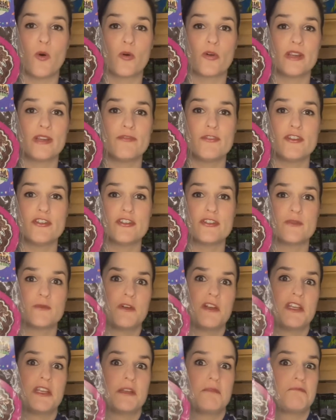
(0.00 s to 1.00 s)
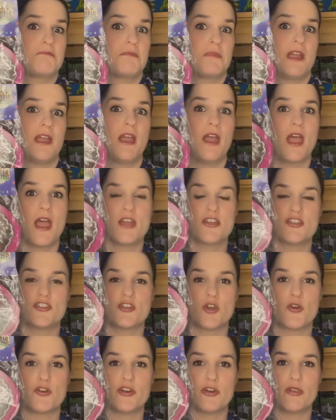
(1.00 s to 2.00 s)
or if you just wanna
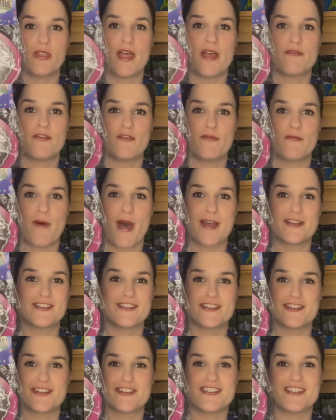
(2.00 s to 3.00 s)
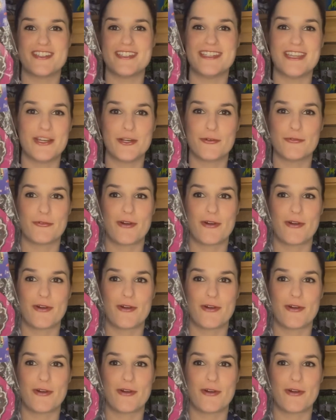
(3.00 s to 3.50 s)
show your love of monsters year